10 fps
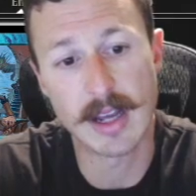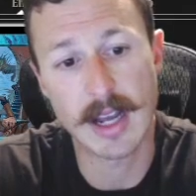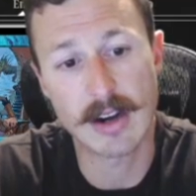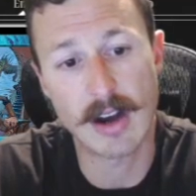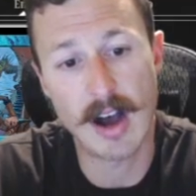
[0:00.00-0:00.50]
I
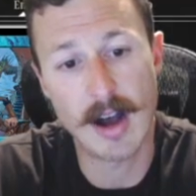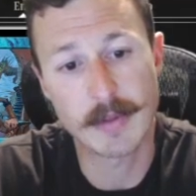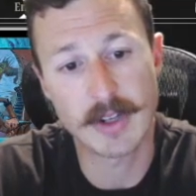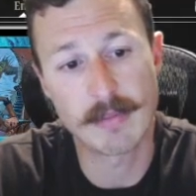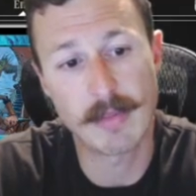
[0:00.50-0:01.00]
could opt
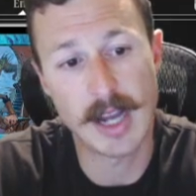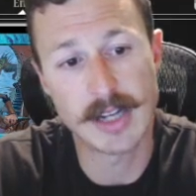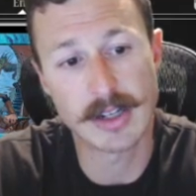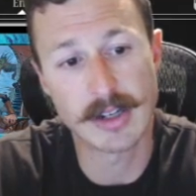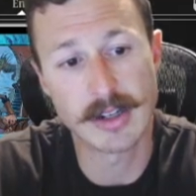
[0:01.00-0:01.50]
on my
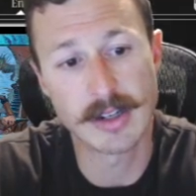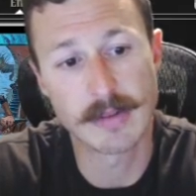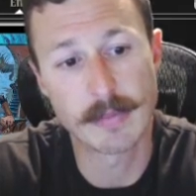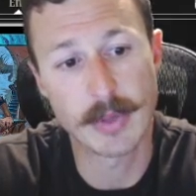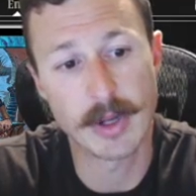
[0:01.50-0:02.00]
turn, put